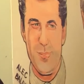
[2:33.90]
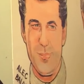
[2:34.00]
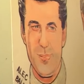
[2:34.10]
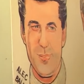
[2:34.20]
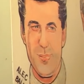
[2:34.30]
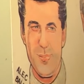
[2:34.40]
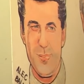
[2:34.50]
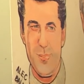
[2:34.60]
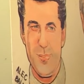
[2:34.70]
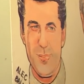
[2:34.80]

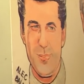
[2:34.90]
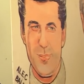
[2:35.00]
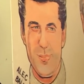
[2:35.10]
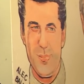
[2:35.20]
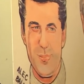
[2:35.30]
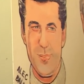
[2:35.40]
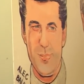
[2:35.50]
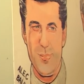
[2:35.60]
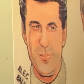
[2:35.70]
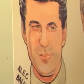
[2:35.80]

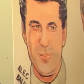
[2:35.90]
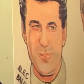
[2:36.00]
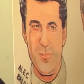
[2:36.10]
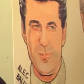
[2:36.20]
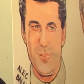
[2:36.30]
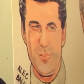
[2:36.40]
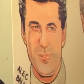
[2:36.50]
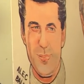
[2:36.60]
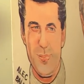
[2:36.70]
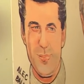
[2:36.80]

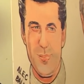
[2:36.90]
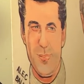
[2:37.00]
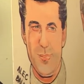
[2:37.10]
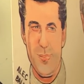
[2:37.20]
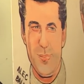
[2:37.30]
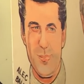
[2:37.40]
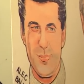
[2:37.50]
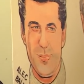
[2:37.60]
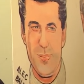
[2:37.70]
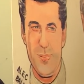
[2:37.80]

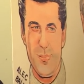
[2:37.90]
[no speech]